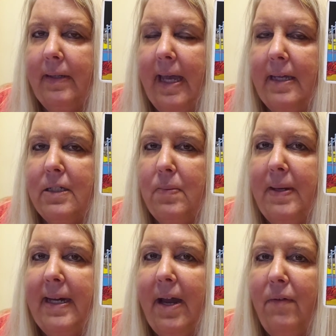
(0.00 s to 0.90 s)
Okay, so
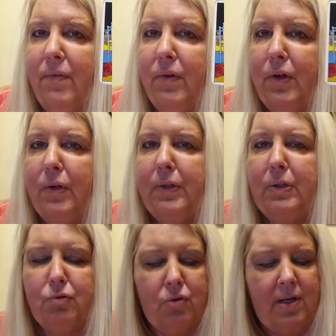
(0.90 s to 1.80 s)
be careful who
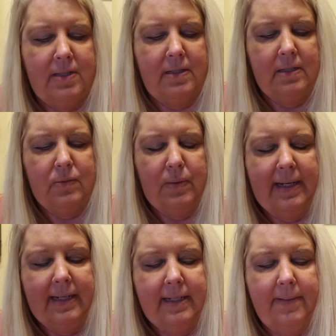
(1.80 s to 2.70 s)
you trust this
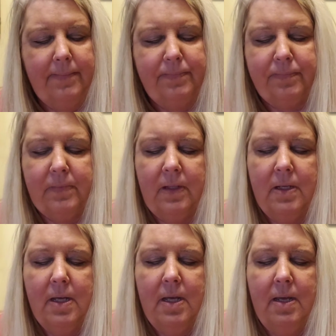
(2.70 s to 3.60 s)
week.
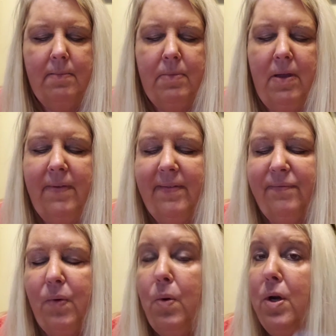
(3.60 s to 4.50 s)
Moving
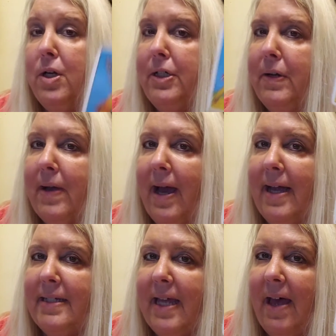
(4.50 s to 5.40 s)
forward, you
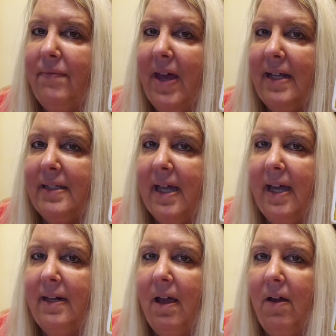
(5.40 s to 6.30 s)
guys have that
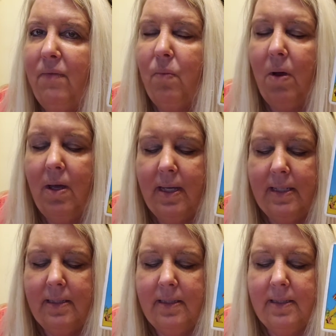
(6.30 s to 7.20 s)
Ten of
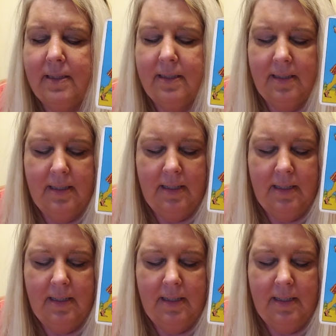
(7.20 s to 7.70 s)
Wands.